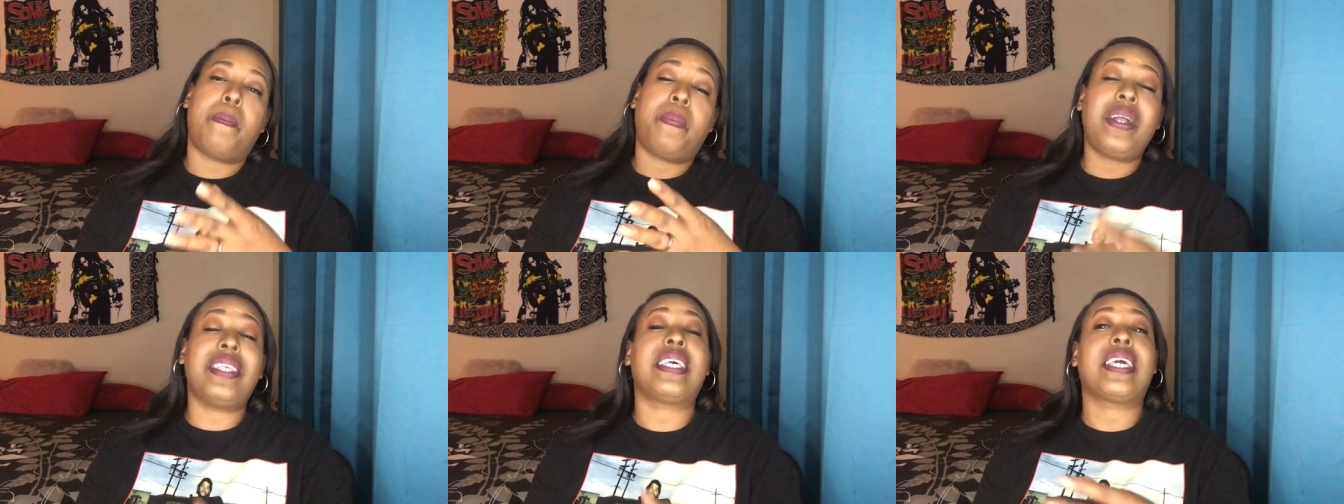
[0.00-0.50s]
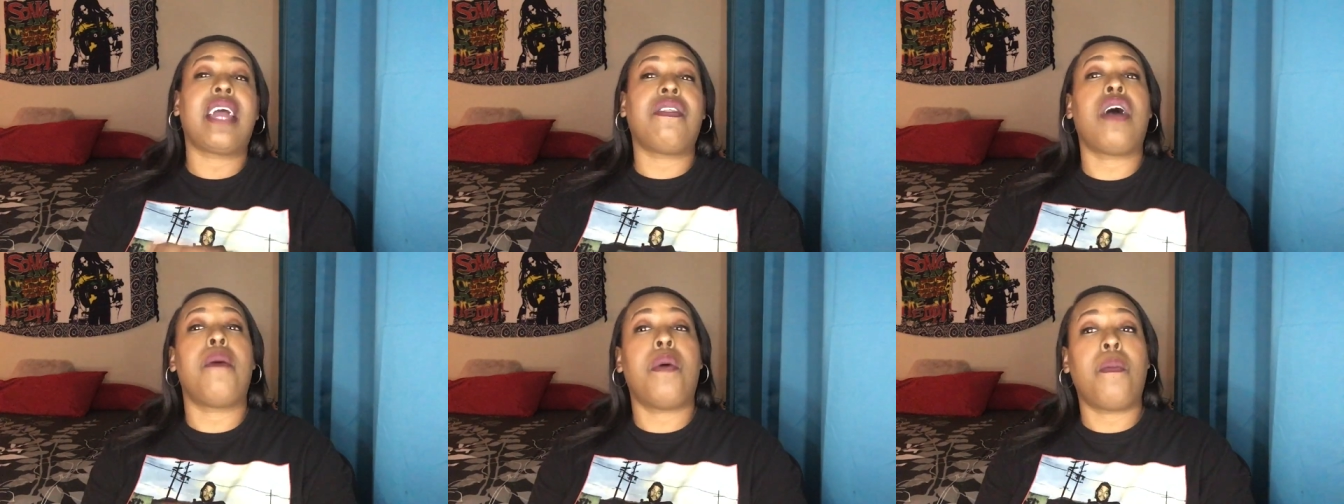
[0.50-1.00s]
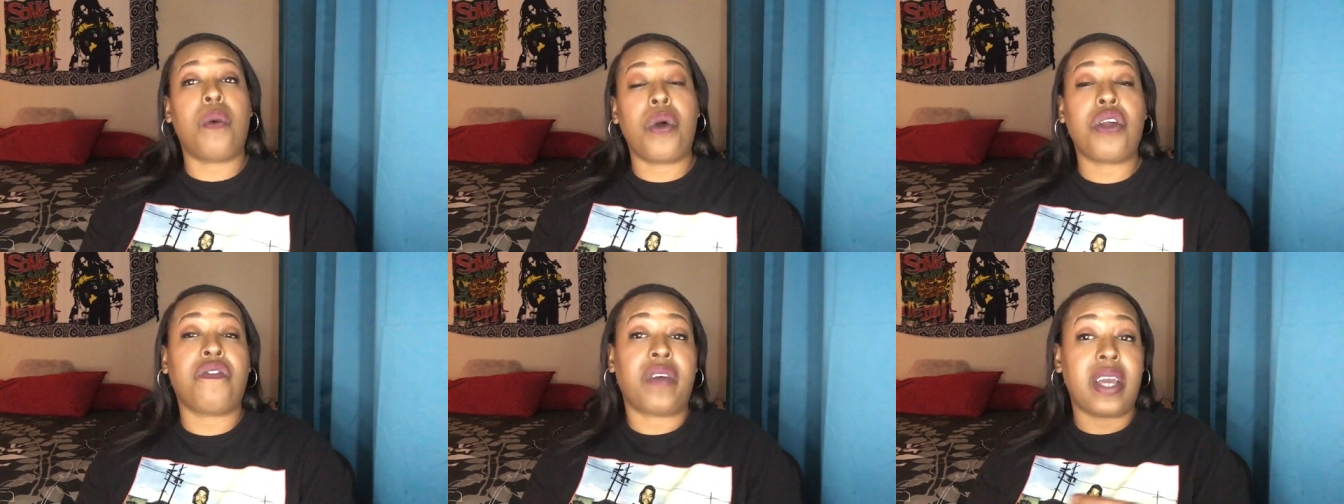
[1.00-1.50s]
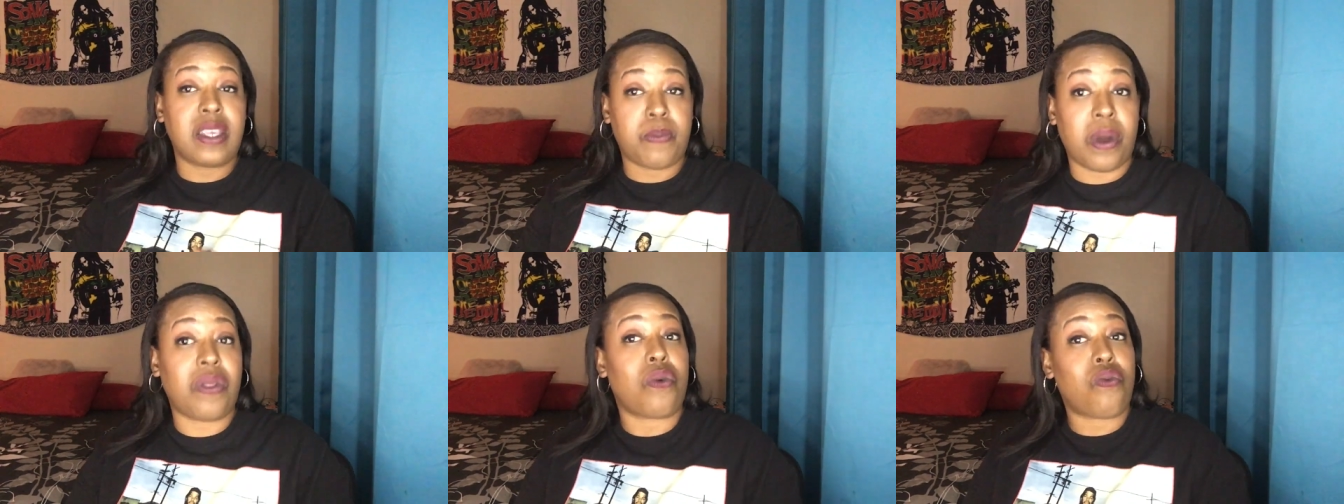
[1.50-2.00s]
putting together a memorial for his
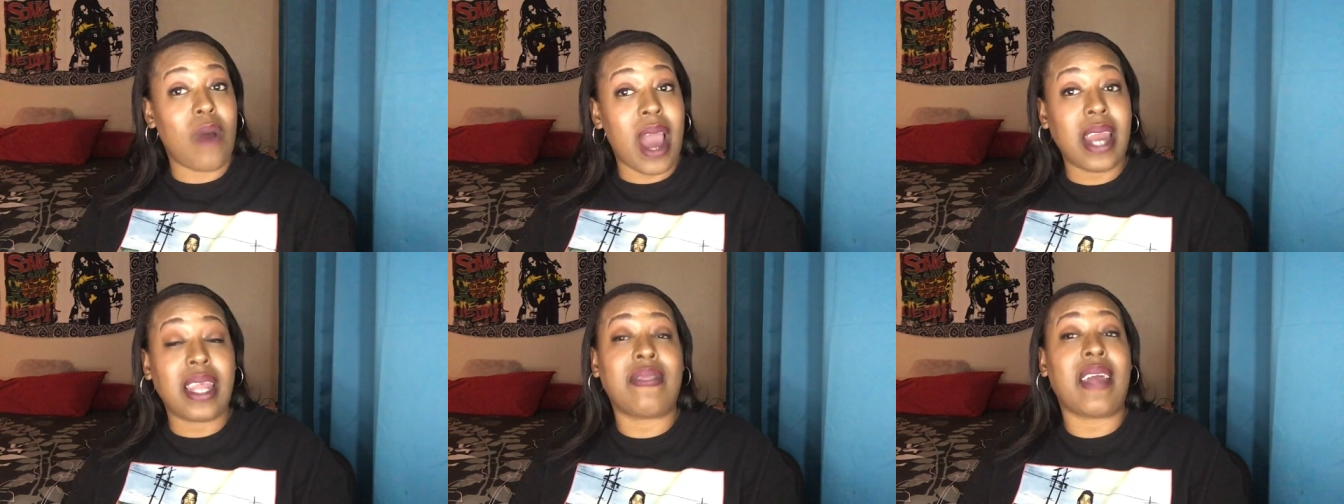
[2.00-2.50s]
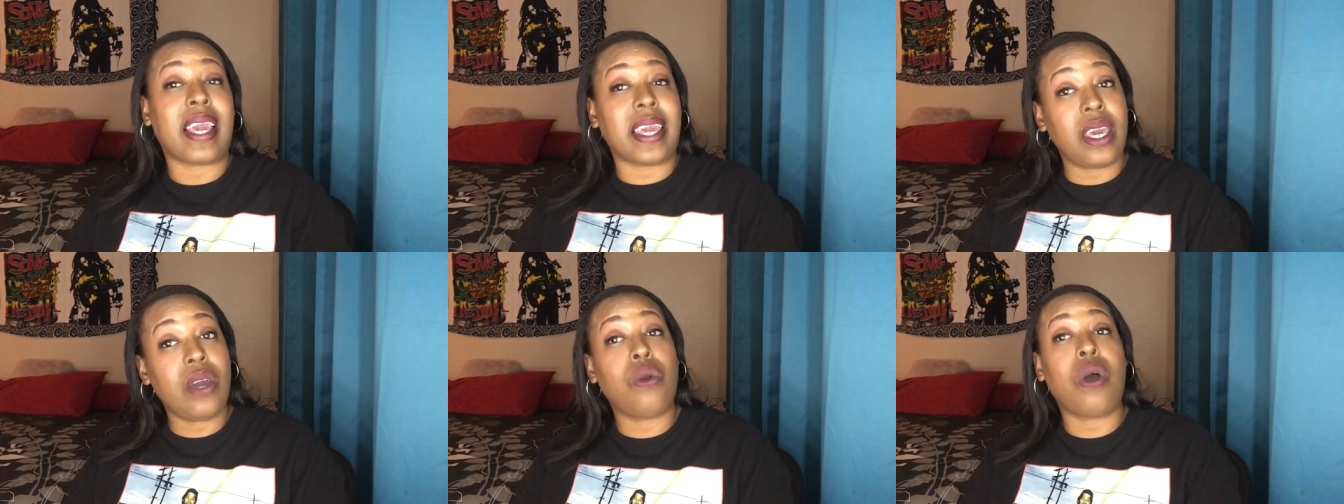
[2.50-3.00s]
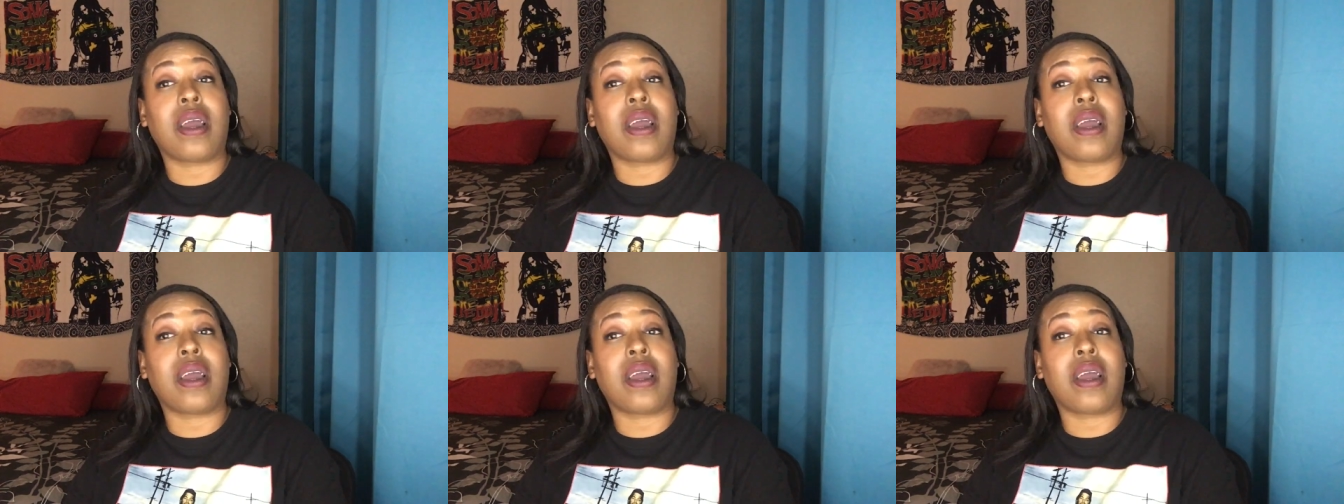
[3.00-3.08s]
brother Rodney that, killed,